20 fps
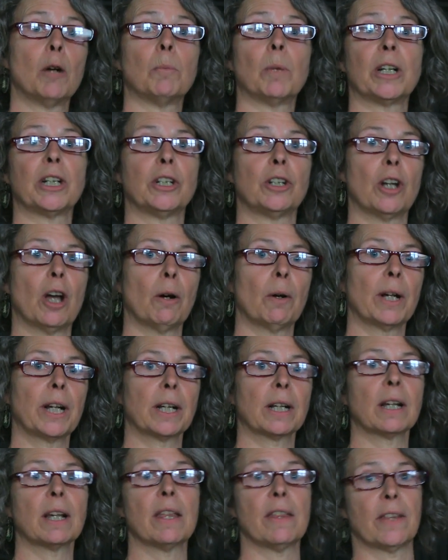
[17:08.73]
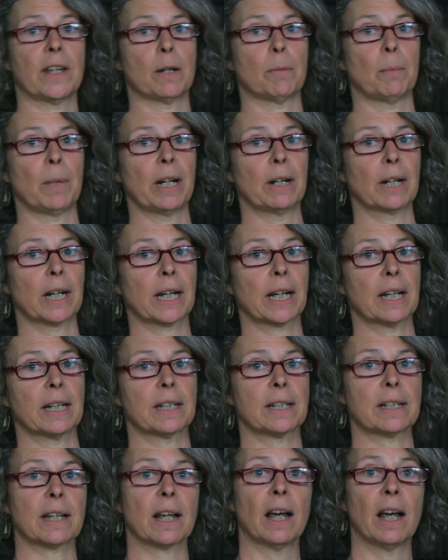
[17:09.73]
But knowing that
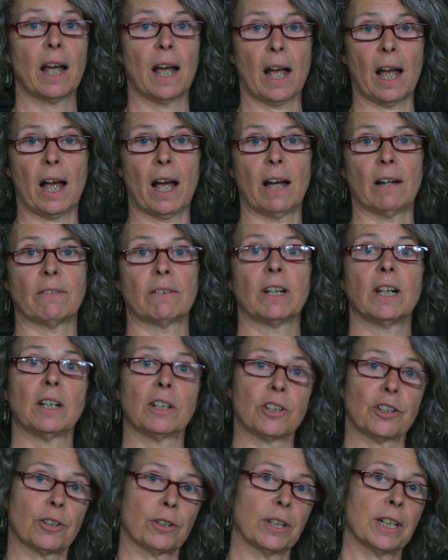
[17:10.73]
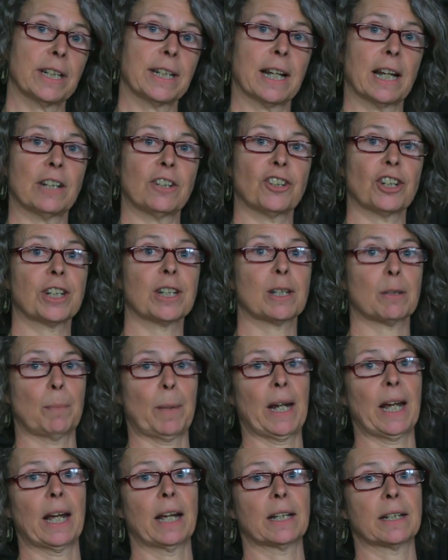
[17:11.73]
Americans have short attention
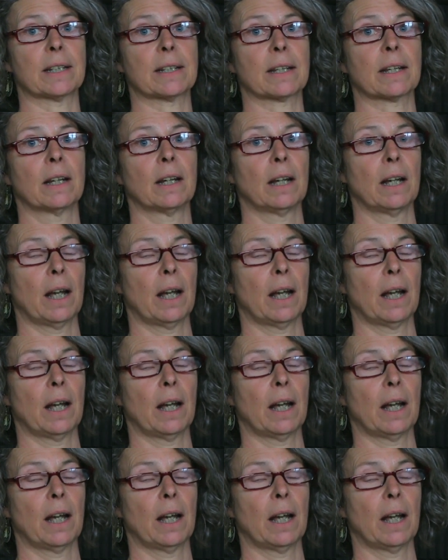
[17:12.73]
spans